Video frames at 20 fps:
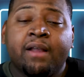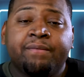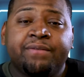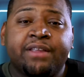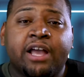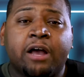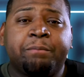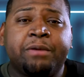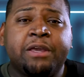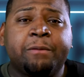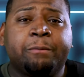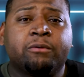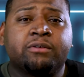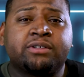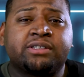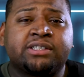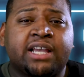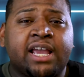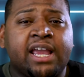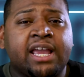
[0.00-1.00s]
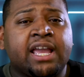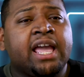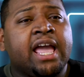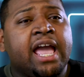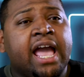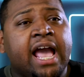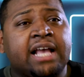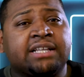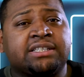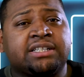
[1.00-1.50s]
Now, people are saying,
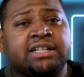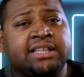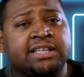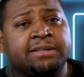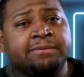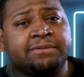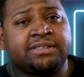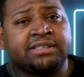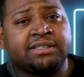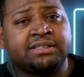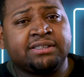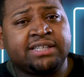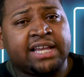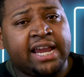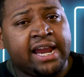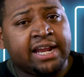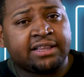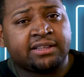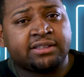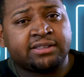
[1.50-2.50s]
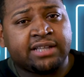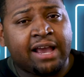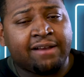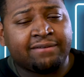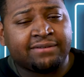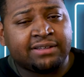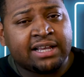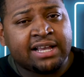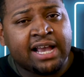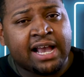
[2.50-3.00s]
has Clemson
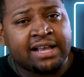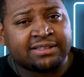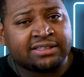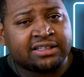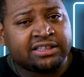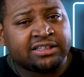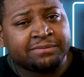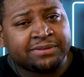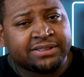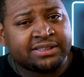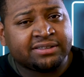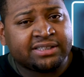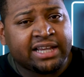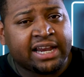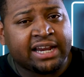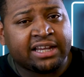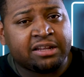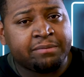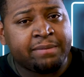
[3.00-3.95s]
taken